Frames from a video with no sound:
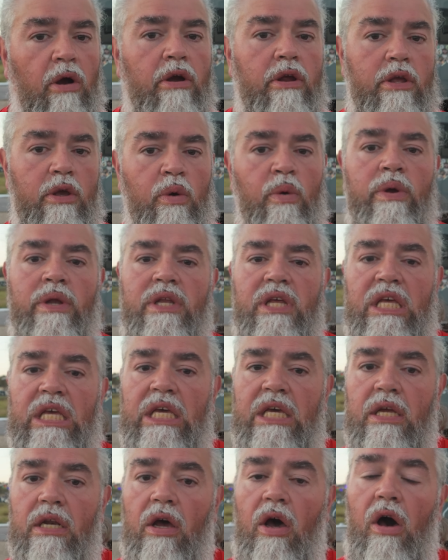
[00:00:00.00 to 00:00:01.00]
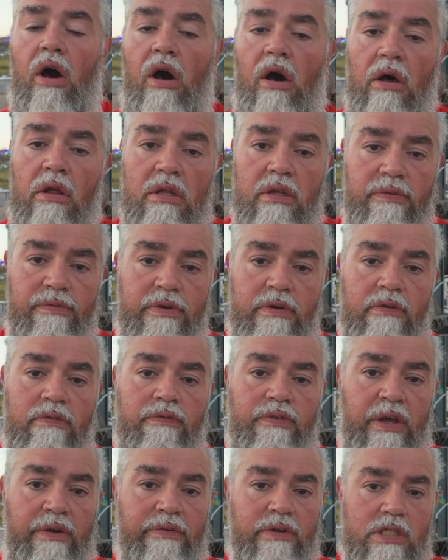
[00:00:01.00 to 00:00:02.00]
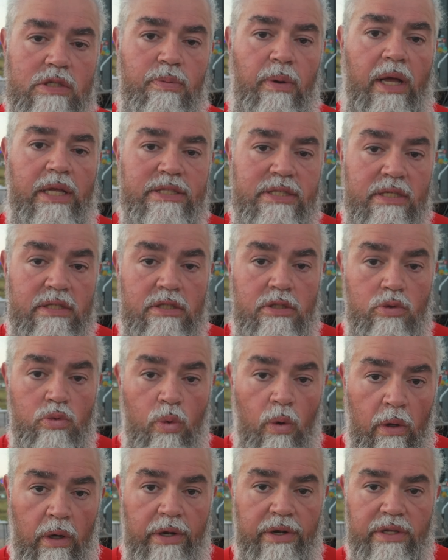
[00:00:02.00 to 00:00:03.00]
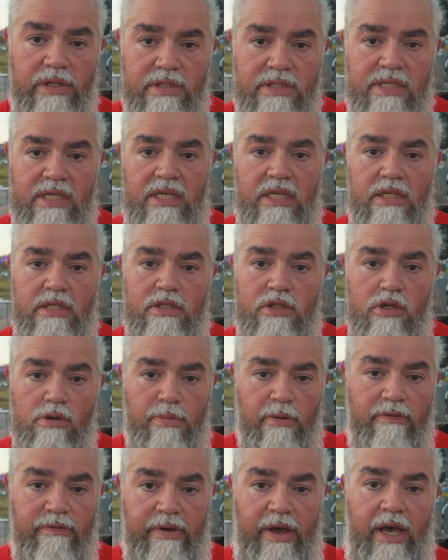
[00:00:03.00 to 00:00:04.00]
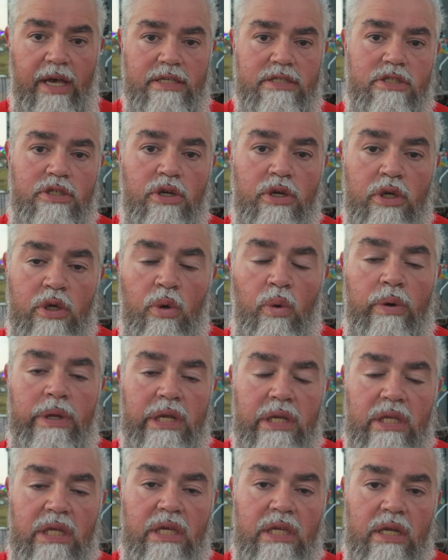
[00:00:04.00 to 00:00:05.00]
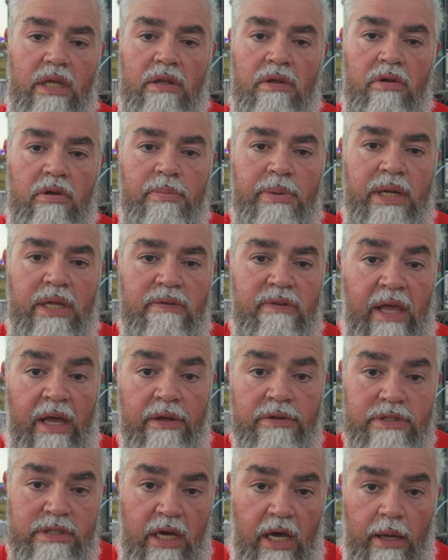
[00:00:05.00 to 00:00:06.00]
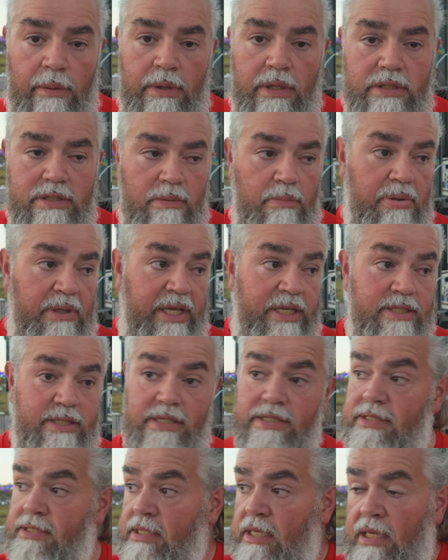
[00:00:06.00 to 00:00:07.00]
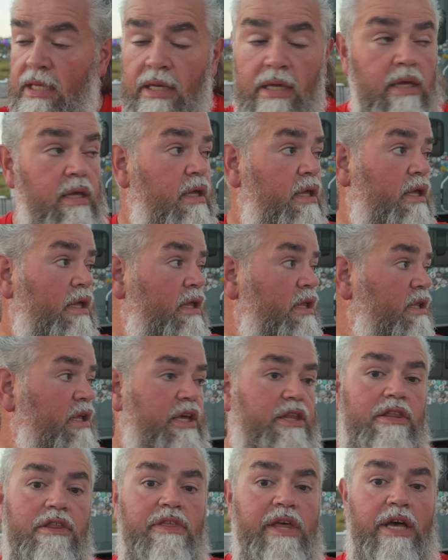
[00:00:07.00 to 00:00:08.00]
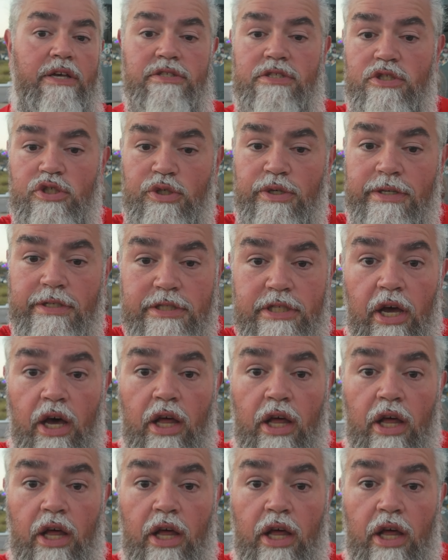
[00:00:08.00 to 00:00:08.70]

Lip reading: aren't going to hit all of your favorite spots that you wanted to see super fast. You're going to need a little bit of downtime at some places like the Thousand Trails